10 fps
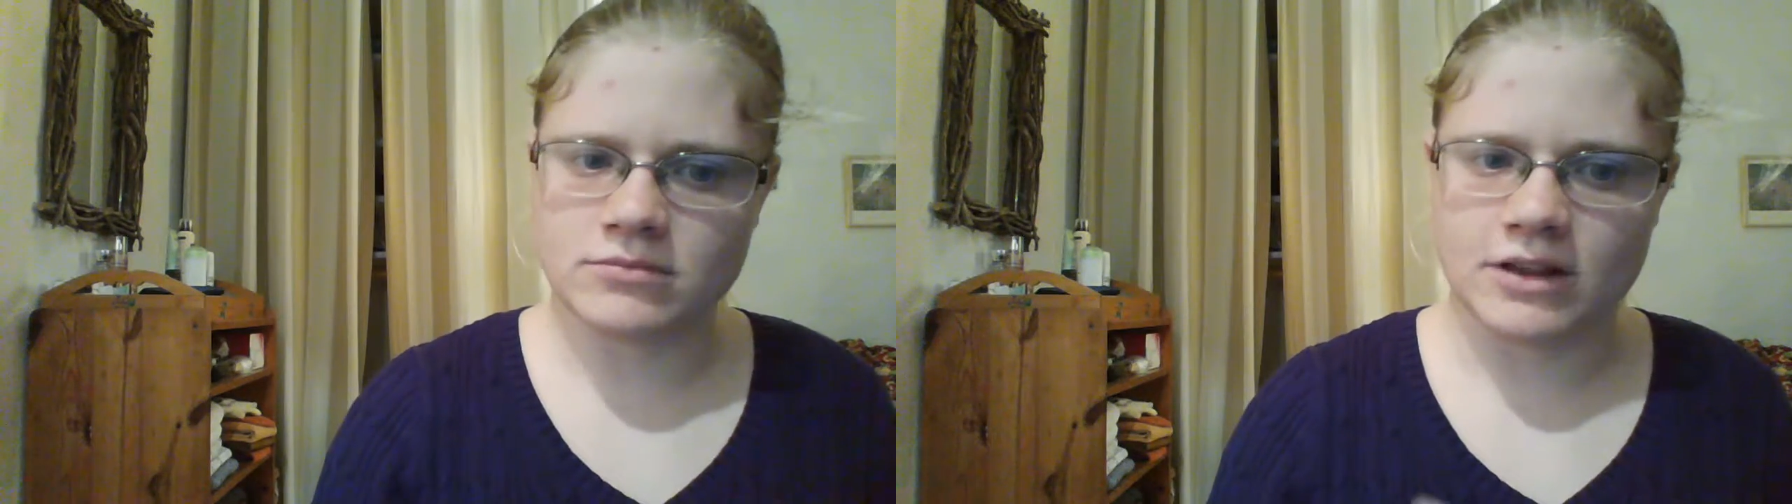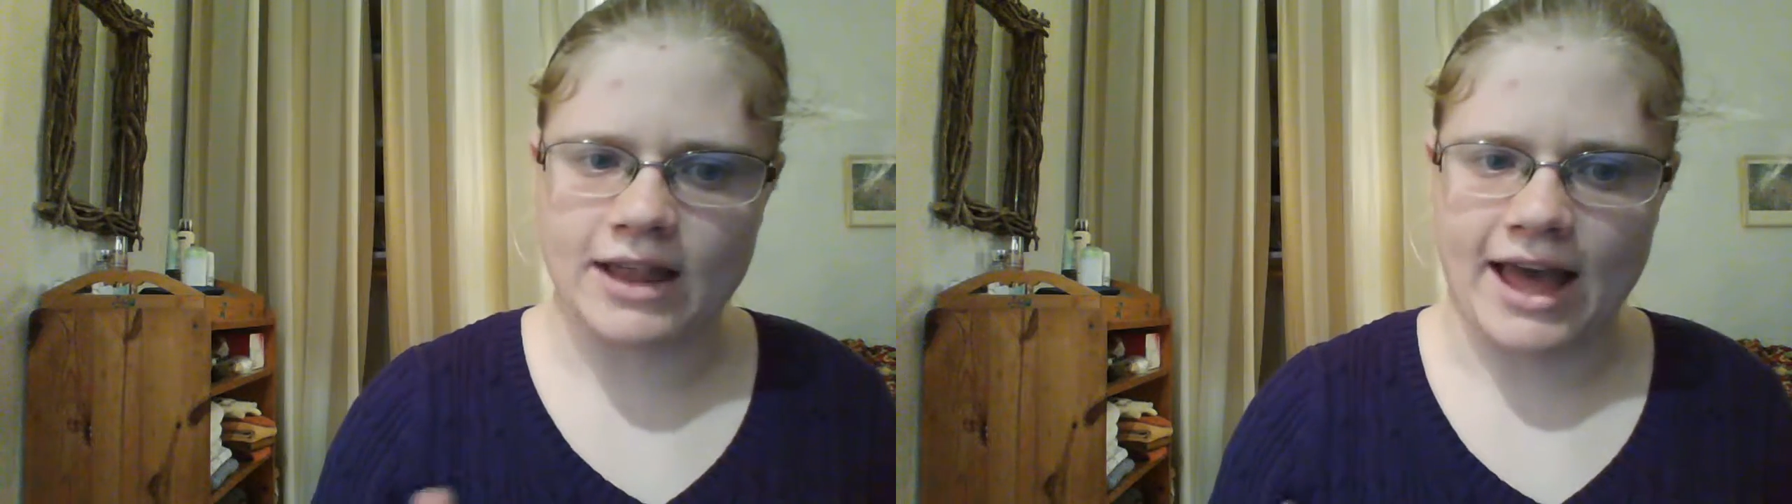
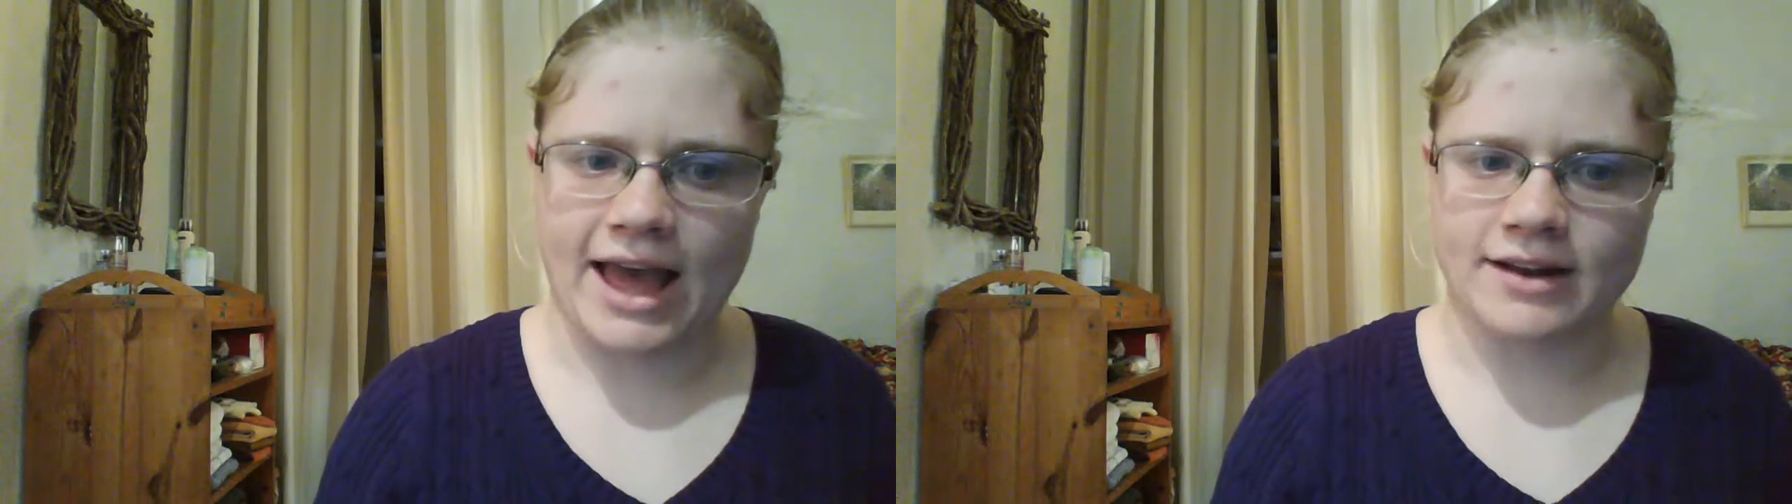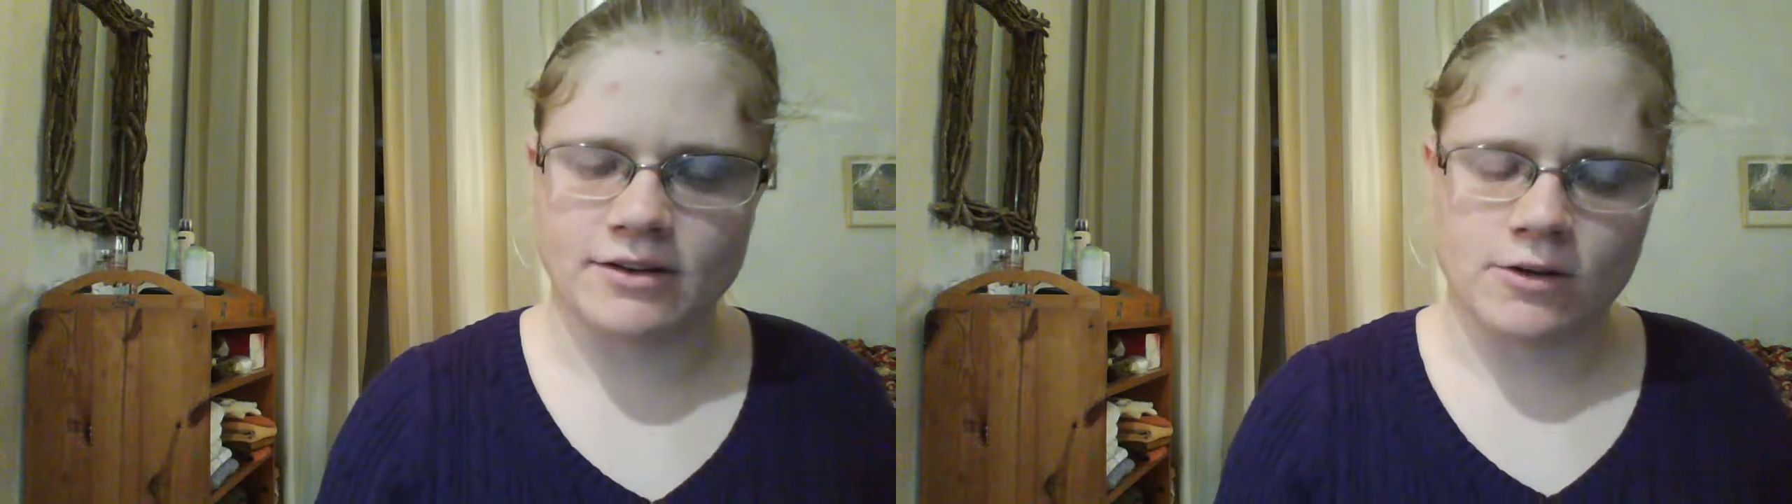
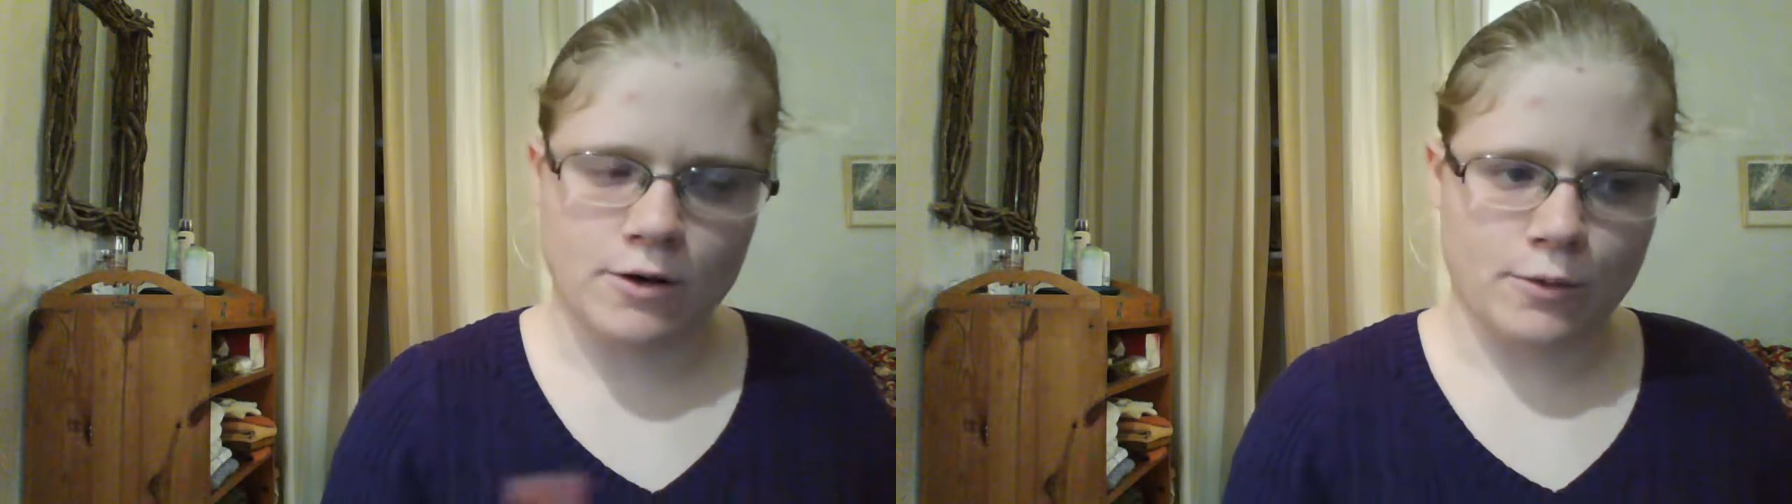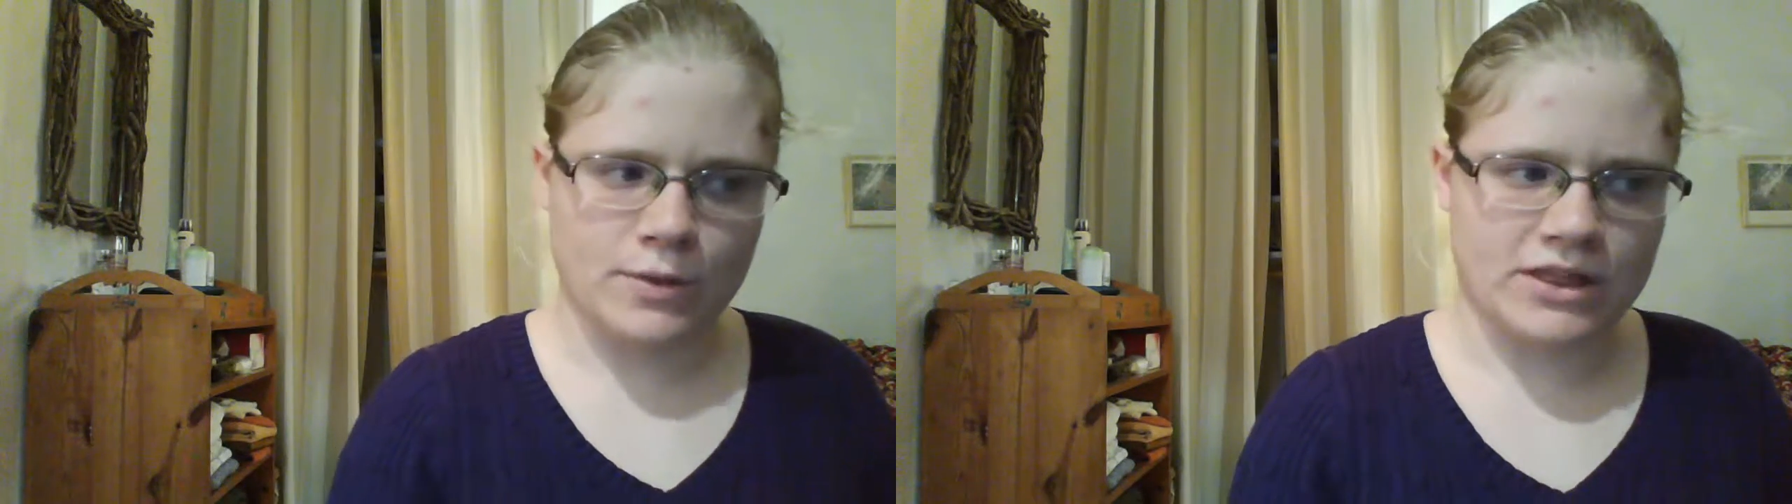that
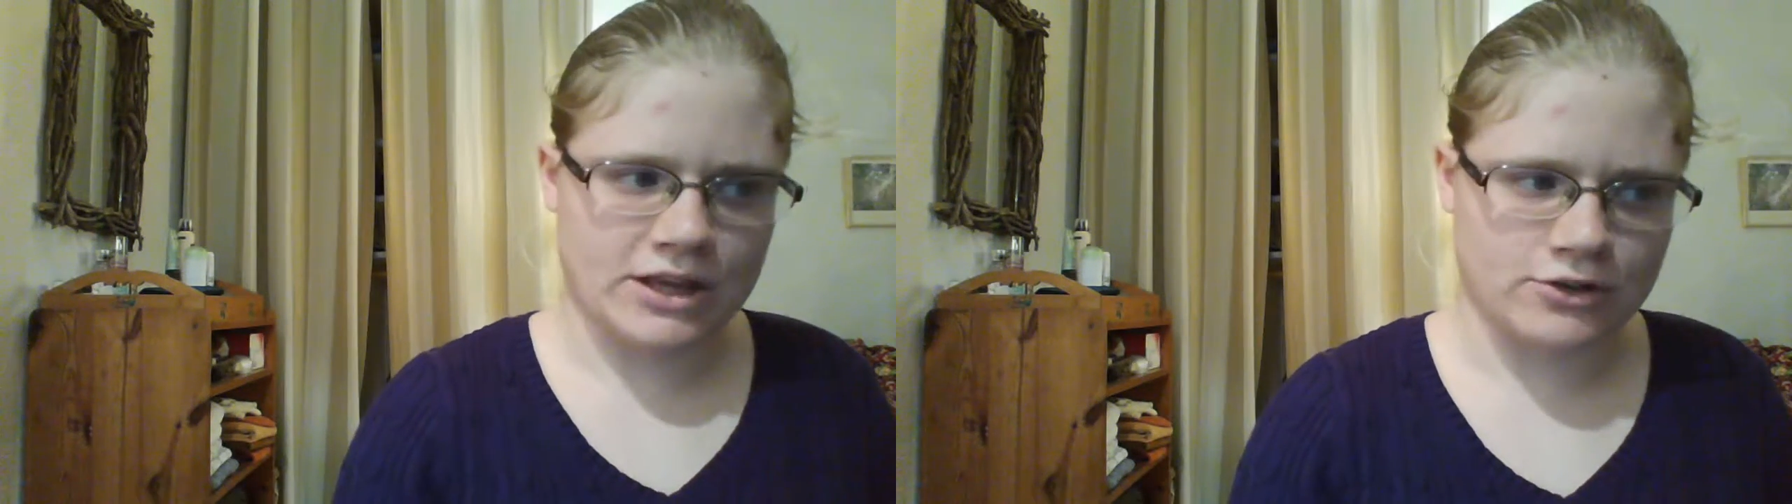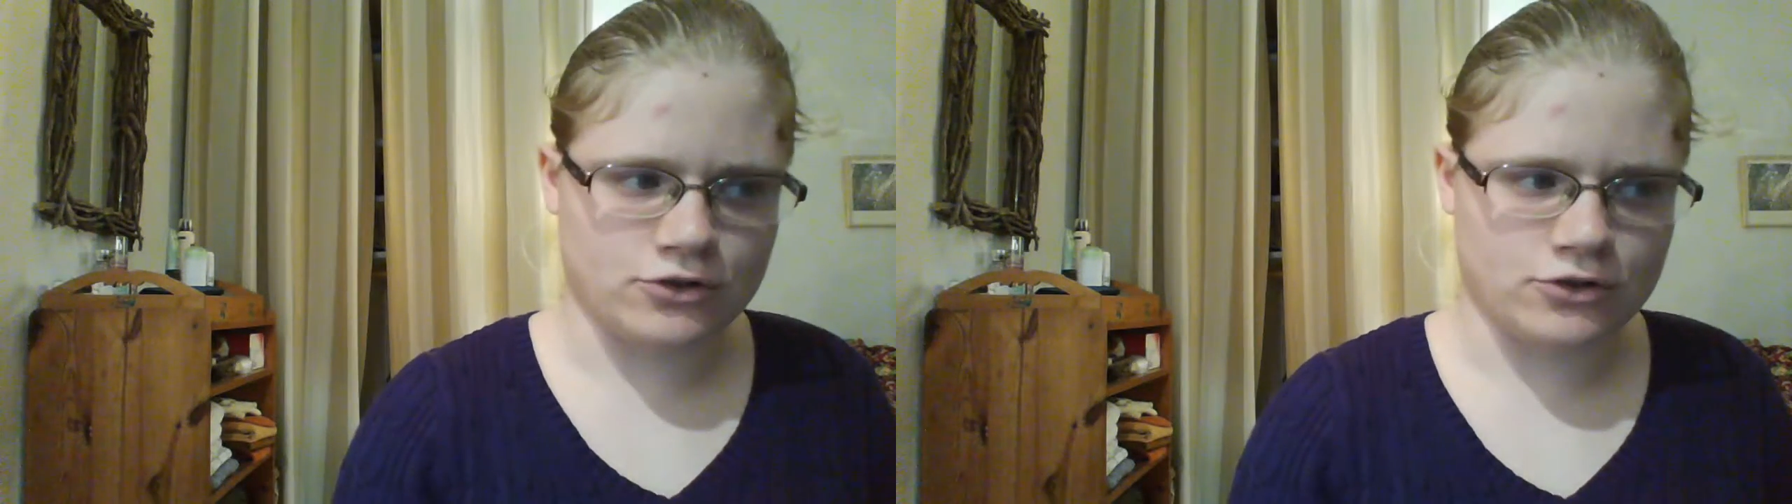with his